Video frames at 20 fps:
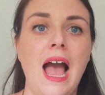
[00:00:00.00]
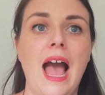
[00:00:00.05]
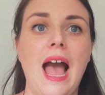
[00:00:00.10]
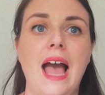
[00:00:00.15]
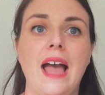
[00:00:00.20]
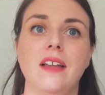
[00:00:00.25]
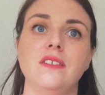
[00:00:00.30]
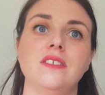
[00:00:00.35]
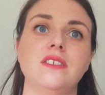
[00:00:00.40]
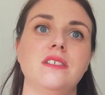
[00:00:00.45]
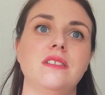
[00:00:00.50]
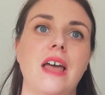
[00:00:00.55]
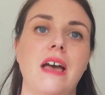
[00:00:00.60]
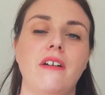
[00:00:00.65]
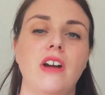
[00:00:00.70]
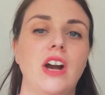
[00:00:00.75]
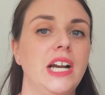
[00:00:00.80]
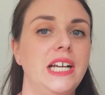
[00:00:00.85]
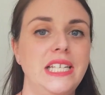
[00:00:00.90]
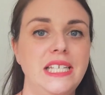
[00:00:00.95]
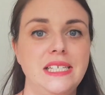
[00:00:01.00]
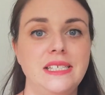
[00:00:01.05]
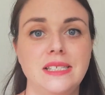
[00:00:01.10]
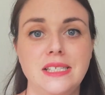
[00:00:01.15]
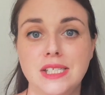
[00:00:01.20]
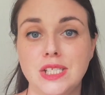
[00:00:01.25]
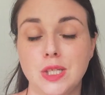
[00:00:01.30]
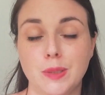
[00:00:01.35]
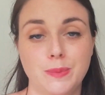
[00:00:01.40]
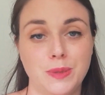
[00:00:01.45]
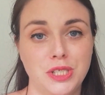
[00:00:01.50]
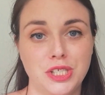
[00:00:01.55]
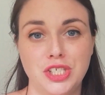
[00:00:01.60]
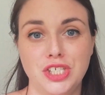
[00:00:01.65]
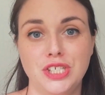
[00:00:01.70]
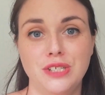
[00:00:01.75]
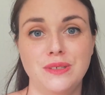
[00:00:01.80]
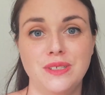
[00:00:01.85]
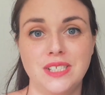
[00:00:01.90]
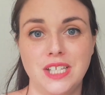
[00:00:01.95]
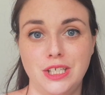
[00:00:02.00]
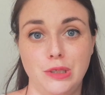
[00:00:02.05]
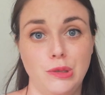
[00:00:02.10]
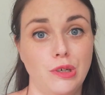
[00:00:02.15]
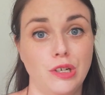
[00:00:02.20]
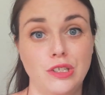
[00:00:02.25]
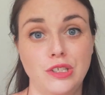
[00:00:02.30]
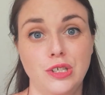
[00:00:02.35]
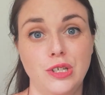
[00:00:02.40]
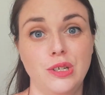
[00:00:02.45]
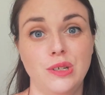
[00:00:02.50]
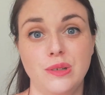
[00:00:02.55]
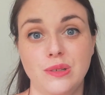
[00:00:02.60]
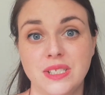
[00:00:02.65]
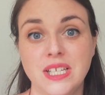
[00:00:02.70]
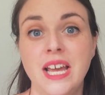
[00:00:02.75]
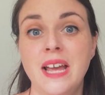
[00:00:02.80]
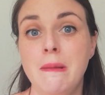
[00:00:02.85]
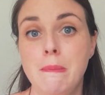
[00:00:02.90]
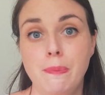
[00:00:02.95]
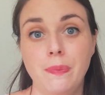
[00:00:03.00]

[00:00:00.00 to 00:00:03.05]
and there are easy substitutes that you can use